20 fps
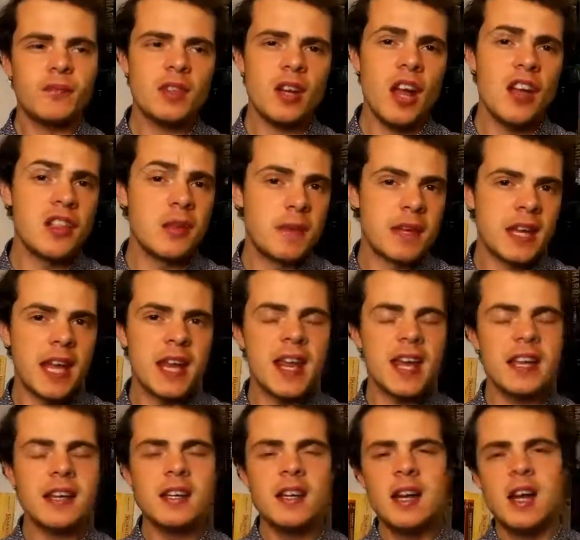at the
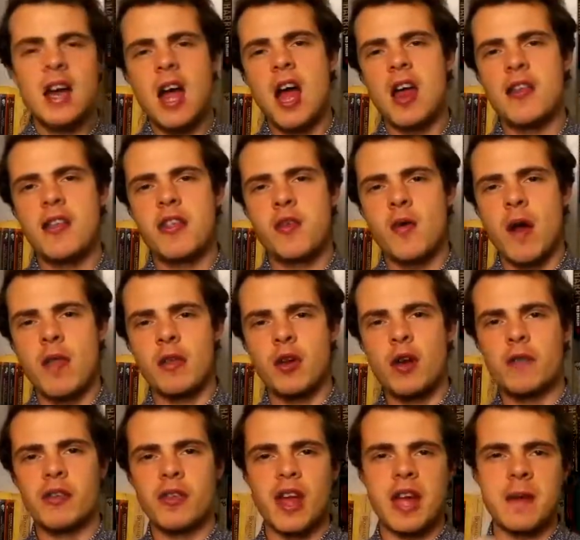beginning and throughout the
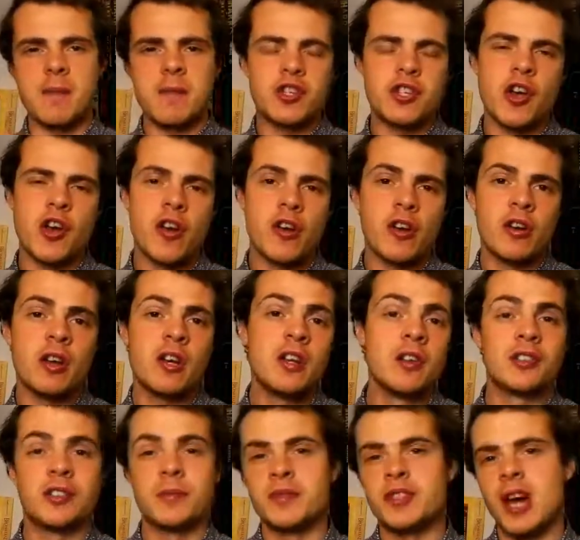novel they mature.
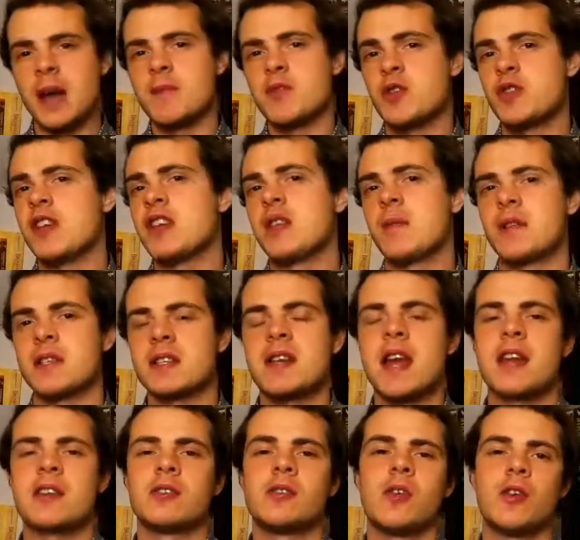Sometimes you see them as an
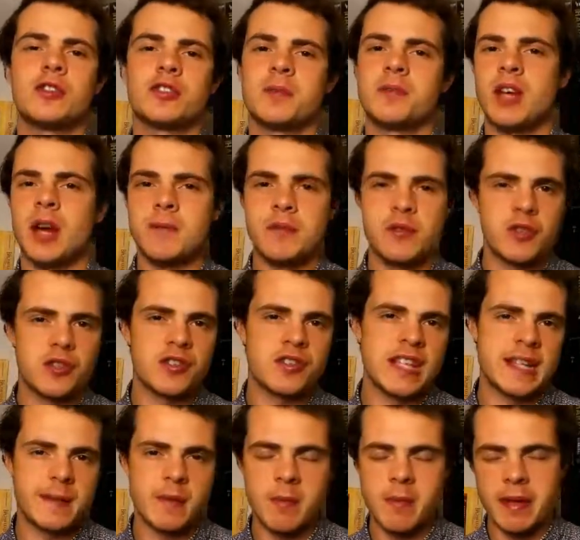adult, or sometimes you just
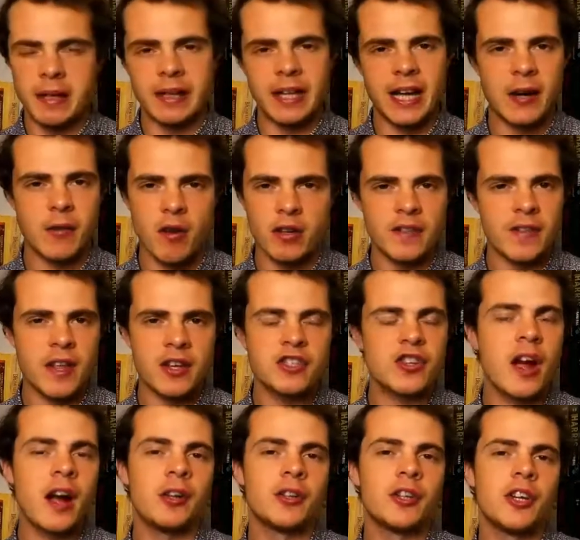see them a bit later on in their
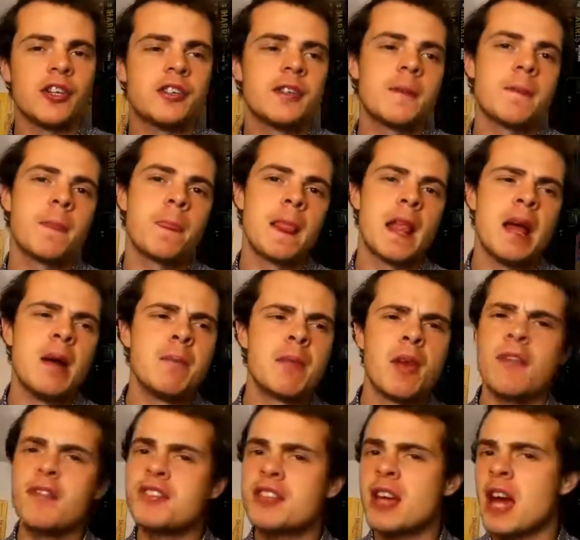childhood. But
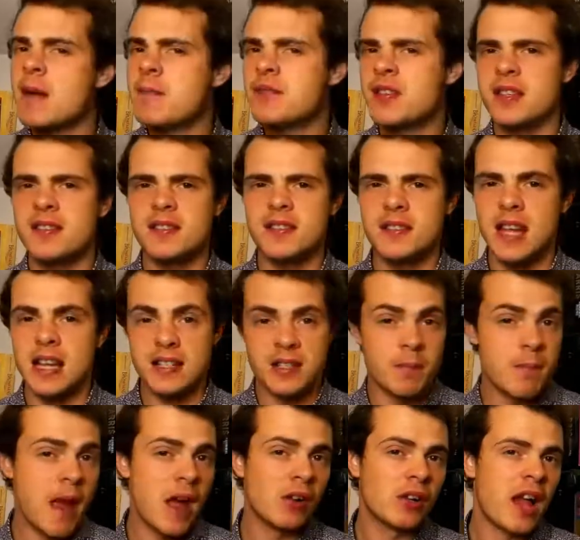oftentimes it's a
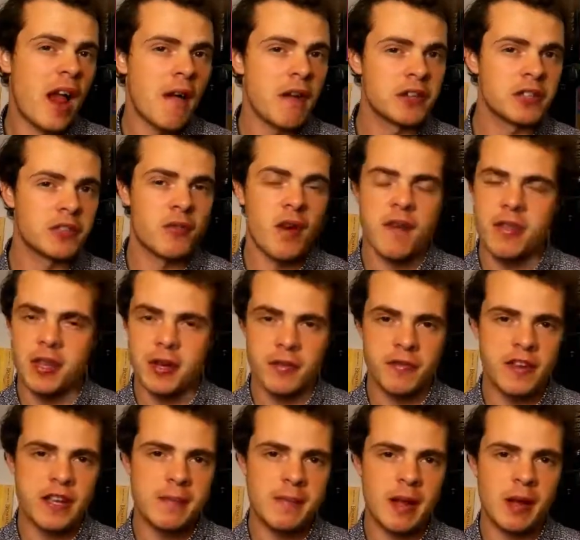male character rather than a
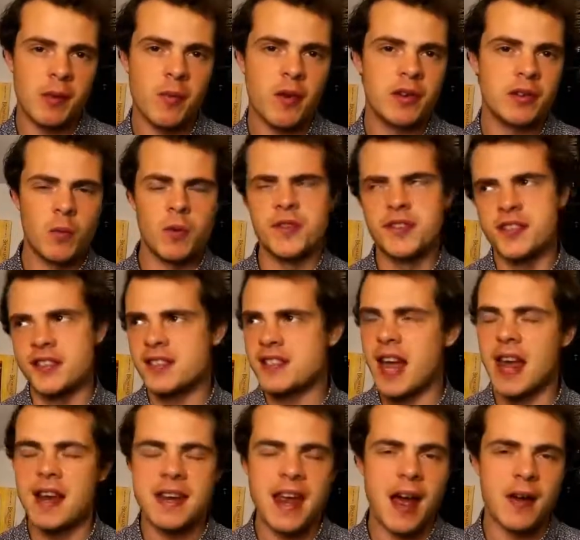female one. Ones that
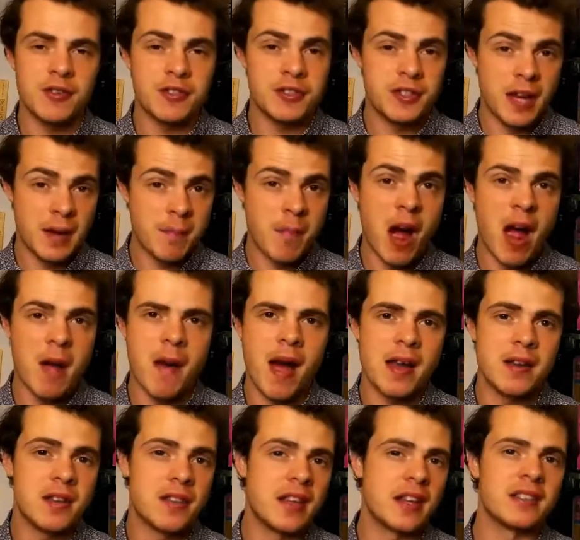stand out in my
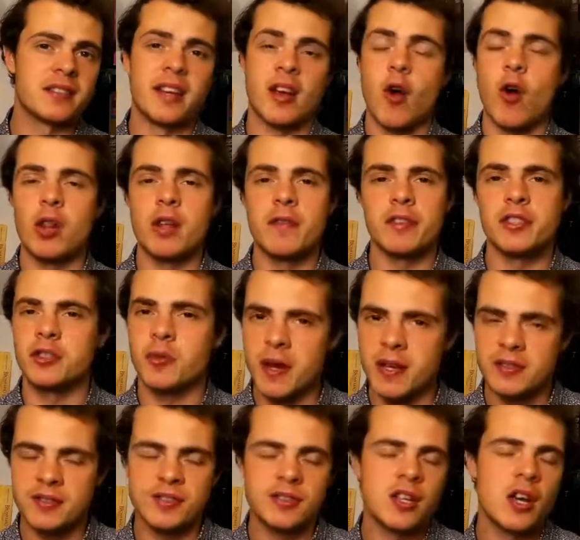mind are things like Oliver
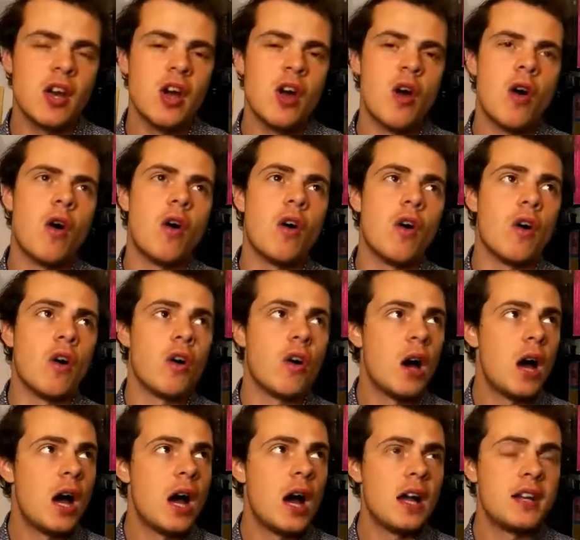Twist, or
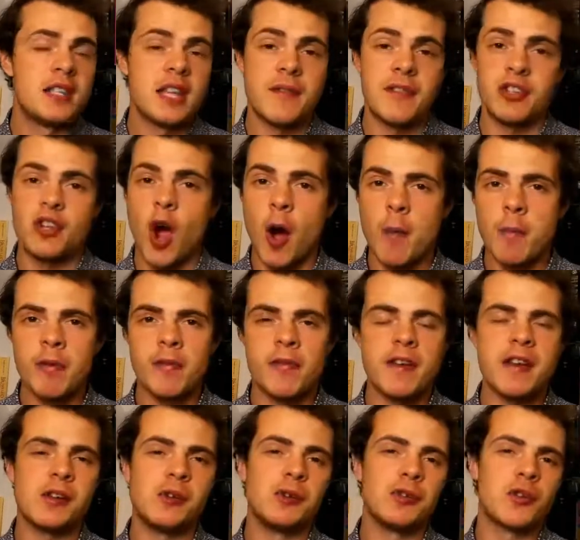David
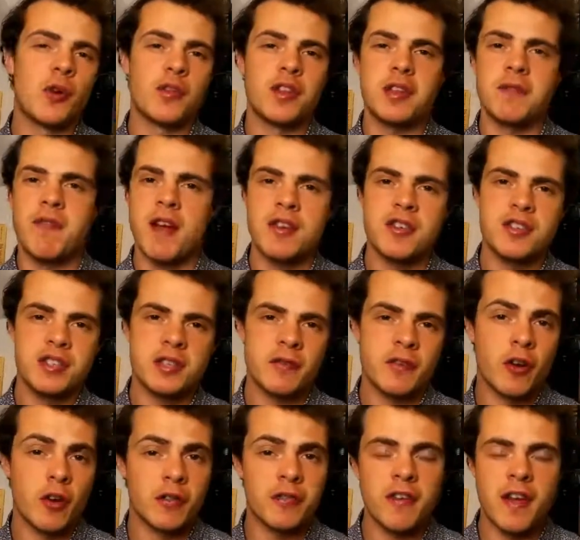Copperfield, or The Adventures of
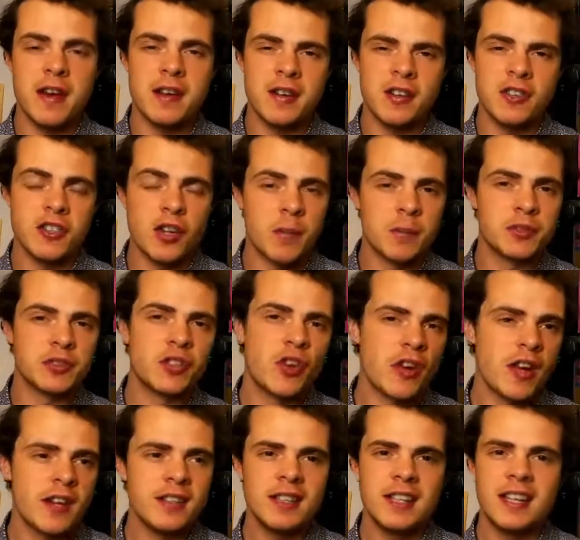Huck Finn and Tom
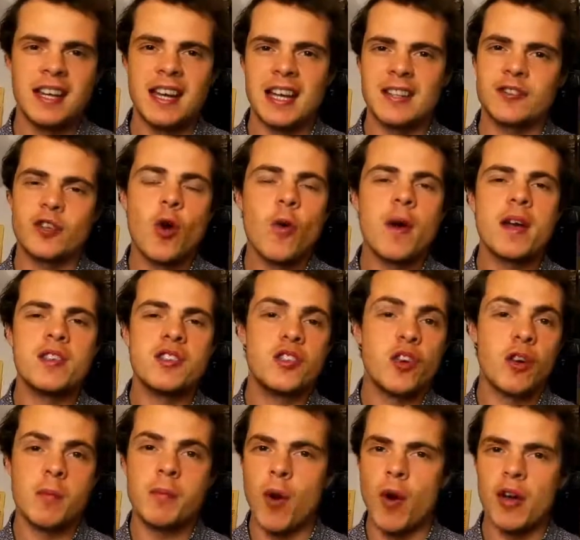Sawyer. It's always
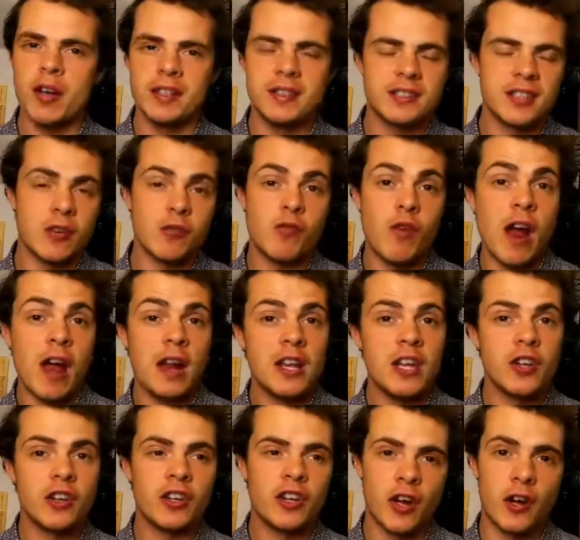young boys and rarely
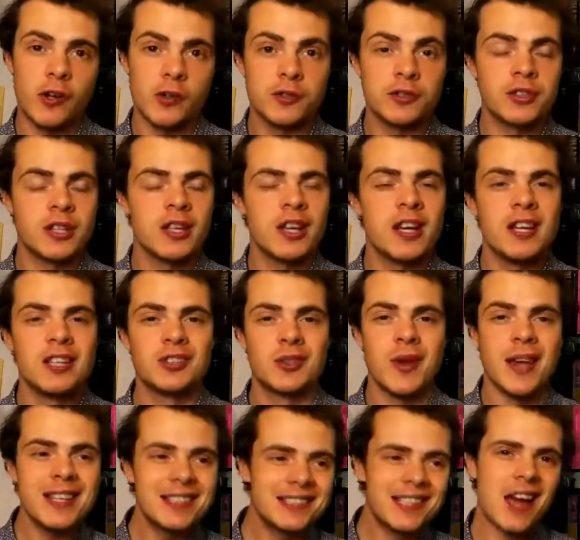young girls. So it
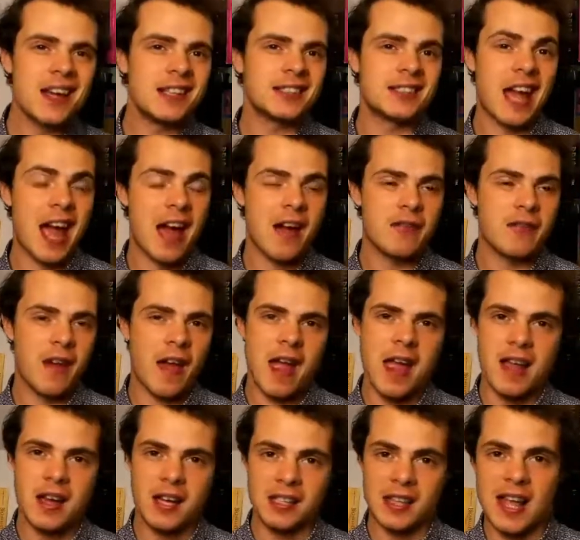is nice to have
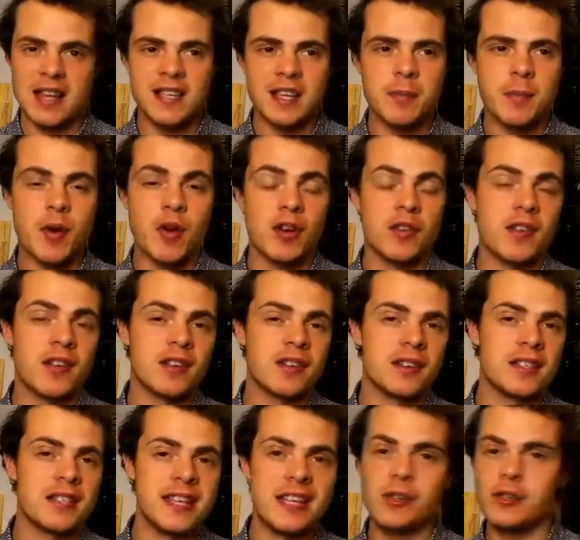a classic book that
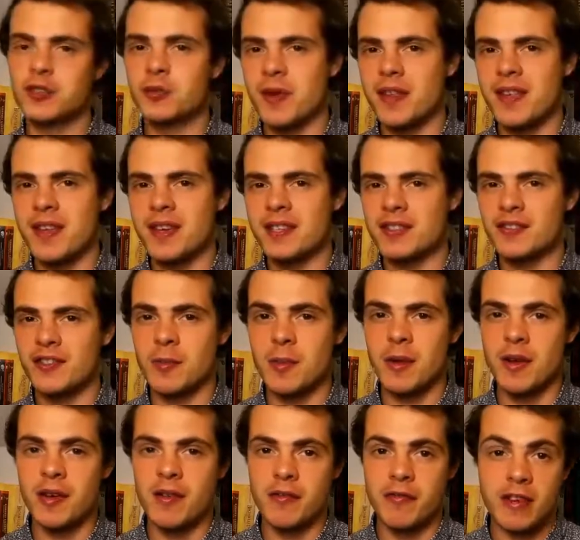deals with this from
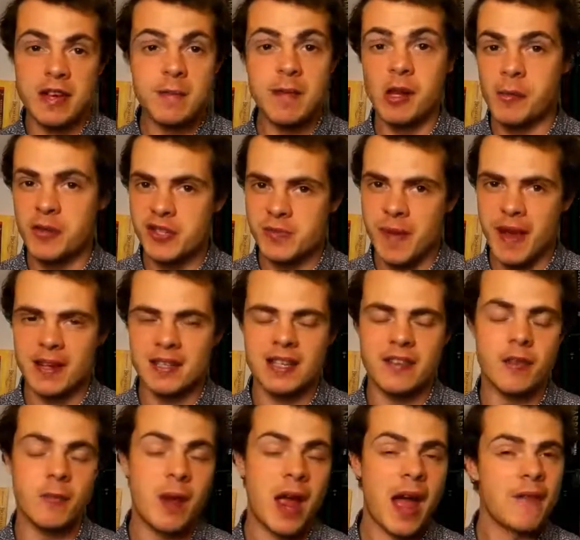a female perspective,
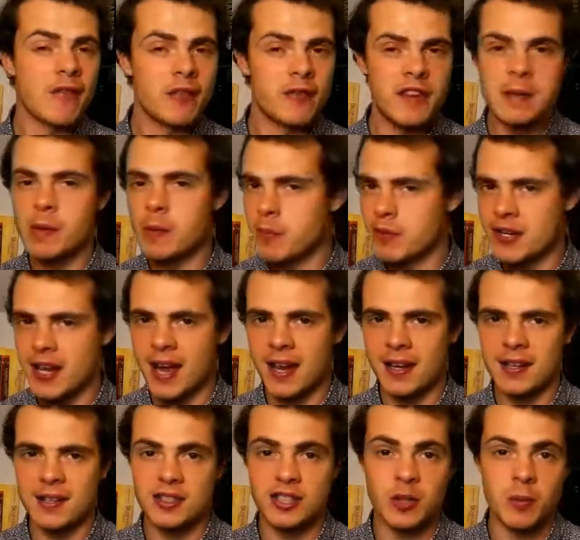and we have a female
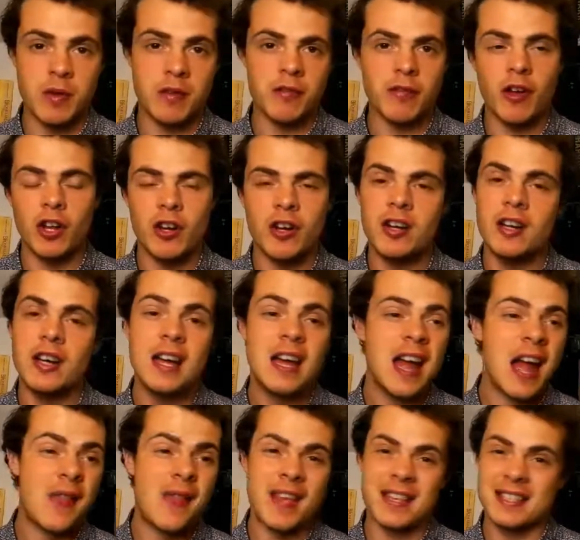protagonist that we follow.
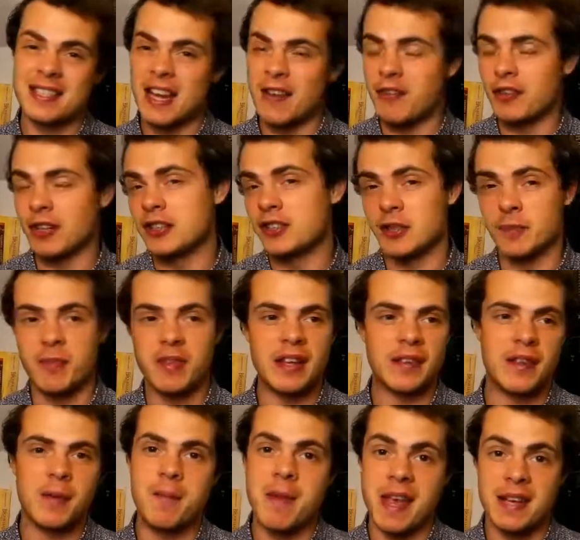And that's definitely something
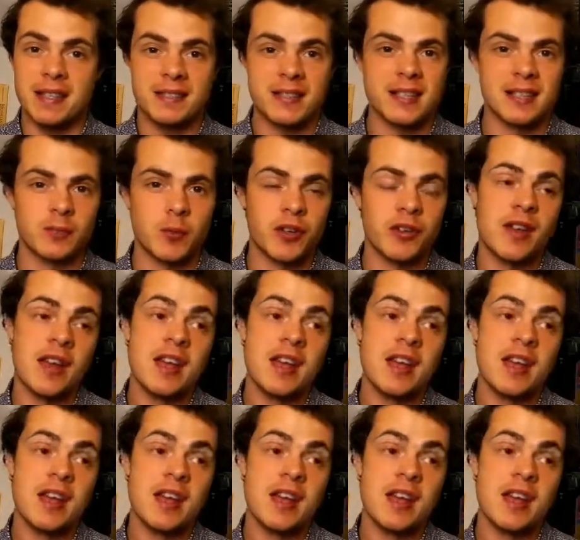that makes this one